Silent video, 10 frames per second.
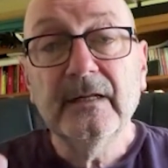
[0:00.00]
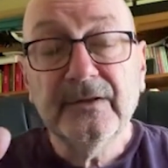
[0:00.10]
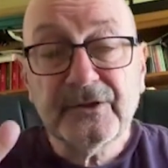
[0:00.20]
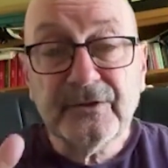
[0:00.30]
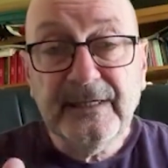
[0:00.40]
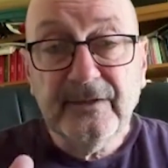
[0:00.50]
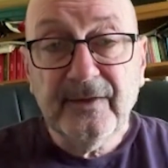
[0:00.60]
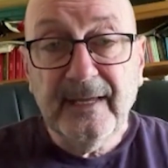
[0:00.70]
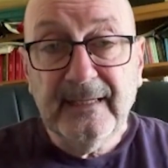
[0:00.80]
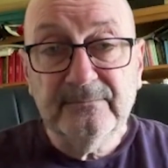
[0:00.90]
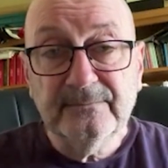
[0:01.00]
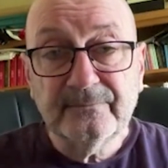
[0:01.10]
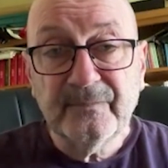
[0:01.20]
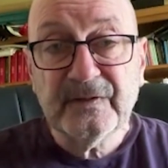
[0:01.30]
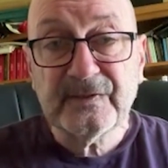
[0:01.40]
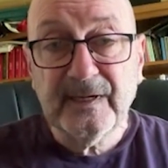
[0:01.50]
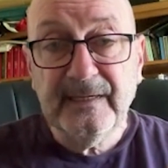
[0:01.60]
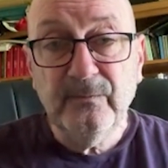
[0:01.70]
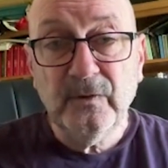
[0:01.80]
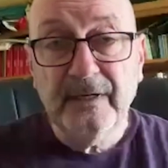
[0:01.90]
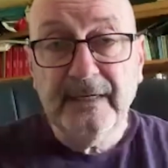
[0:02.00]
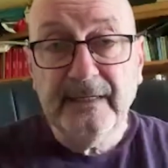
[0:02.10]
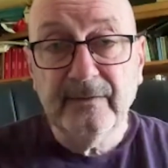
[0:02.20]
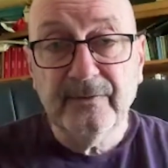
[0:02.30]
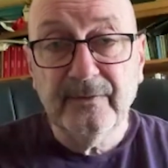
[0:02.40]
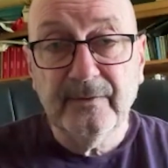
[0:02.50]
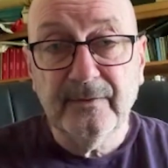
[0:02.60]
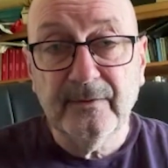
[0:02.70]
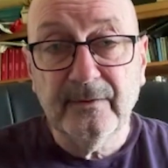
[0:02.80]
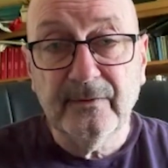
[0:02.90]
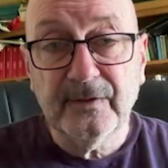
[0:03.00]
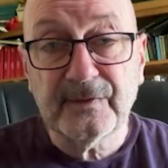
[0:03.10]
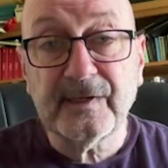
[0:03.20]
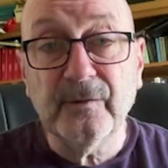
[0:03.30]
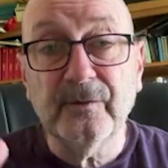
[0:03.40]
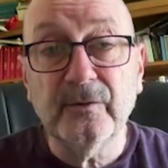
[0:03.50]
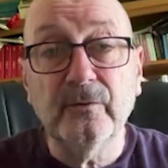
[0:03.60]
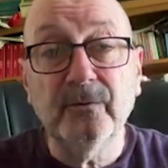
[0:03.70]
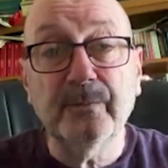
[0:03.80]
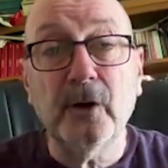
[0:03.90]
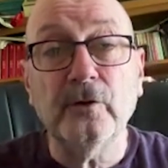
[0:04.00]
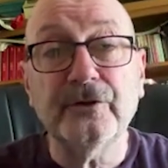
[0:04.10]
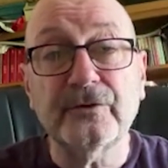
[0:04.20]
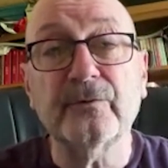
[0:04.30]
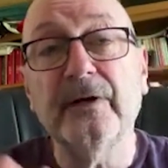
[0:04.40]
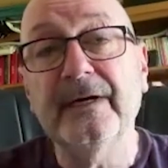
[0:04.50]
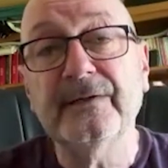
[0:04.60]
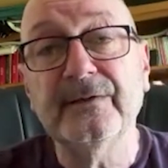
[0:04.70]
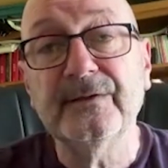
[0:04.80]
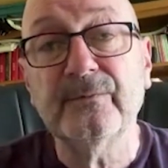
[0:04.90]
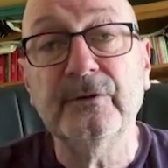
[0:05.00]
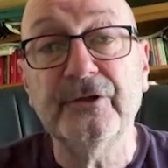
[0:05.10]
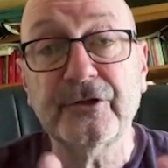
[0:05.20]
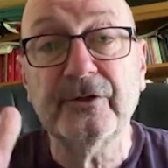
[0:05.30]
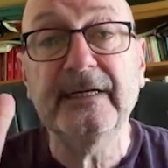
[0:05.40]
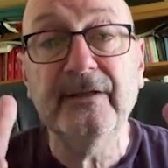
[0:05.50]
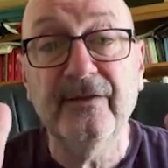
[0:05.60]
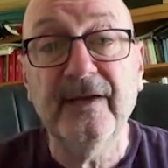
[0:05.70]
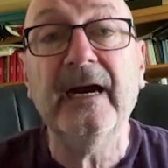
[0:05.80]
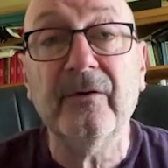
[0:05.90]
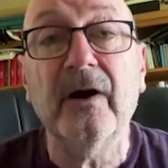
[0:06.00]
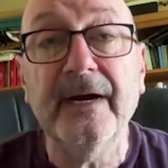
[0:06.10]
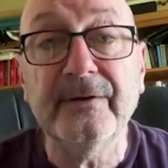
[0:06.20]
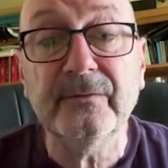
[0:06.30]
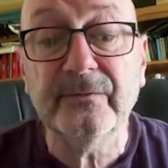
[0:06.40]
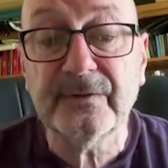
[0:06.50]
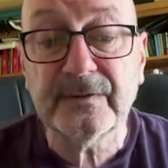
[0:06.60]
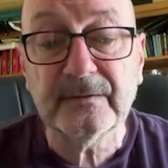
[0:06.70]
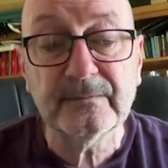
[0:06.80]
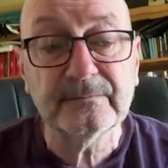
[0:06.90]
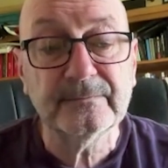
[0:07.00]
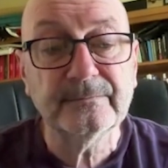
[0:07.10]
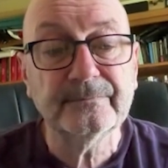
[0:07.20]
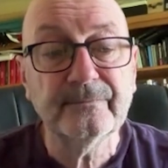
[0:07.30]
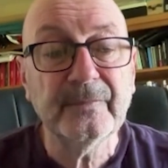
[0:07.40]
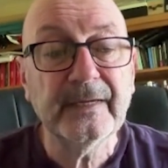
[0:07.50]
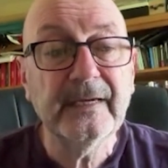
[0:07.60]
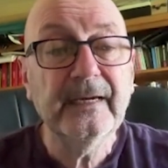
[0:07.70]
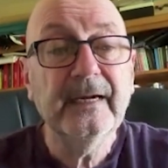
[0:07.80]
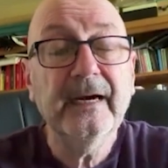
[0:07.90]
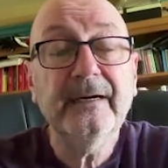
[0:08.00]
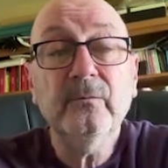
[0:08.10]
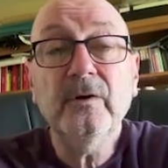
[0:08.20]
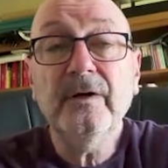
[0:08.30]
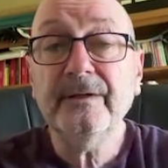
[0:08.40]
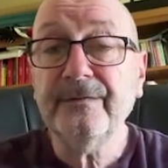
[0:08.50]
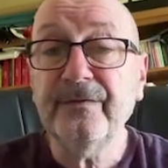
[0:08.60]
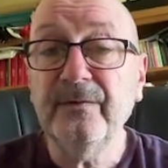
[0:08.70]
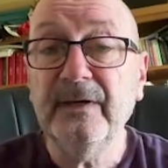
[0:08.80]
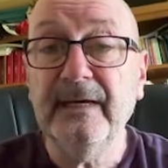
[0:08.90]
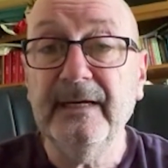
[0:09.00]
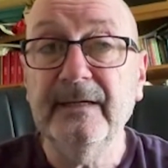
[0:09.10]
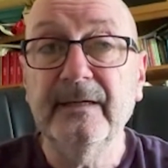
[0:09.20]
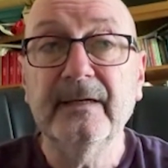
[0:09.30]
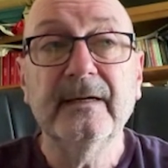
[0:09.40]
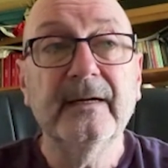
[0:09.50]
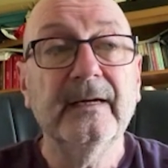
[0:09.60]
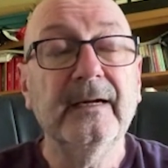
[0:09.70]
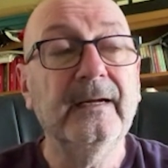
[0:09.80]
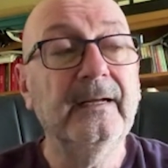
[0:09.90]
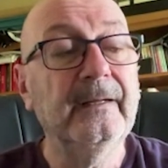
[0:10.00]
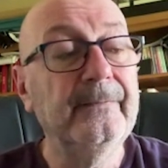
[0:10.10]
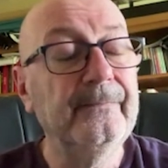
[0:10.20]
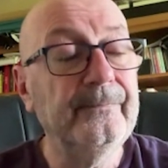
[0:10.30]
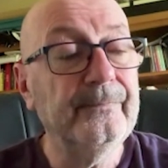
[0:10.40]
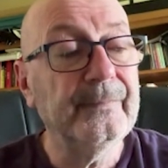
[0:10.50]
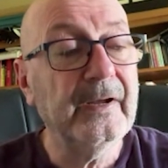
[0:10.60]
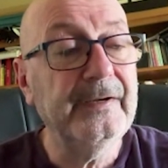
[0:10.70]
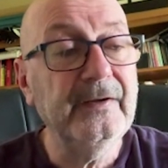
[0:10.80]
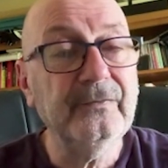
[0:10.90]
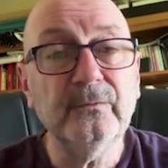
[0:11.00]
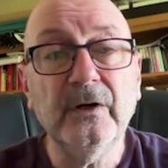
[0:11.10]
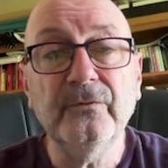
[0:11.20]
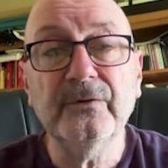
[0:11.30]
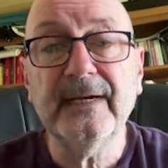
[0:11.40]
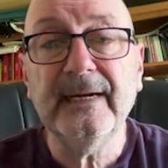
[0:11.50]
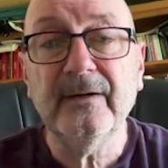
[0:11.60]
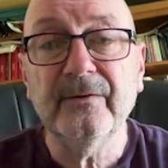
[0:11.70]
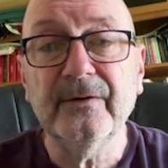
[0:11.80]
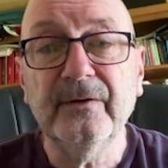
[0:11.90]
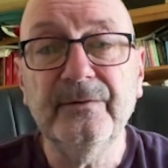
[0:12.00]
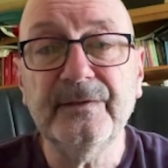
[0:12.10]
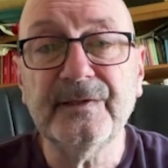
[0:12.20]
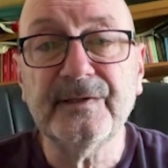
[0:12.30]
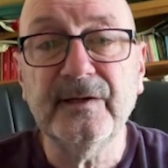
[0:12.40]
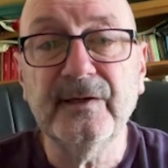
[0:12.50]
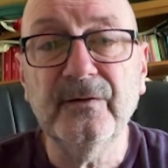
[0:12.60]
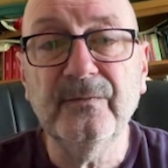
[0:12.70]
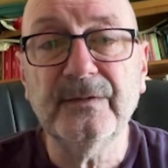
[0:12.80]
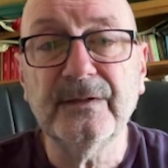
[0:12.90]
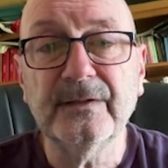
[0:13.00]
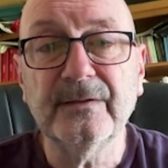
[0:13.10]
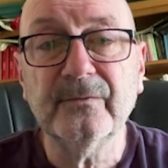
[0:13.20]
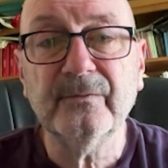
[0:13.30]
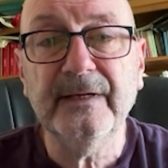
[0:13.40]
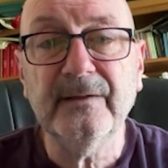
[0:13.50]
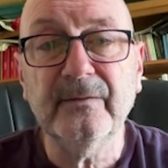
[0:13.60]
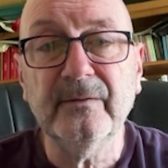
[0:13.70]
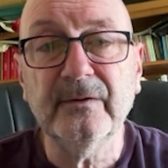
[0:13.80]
Treat them the same way the so-called posh writers would treat their idols. And it worked for me. I never wrote down. I always assumed the reader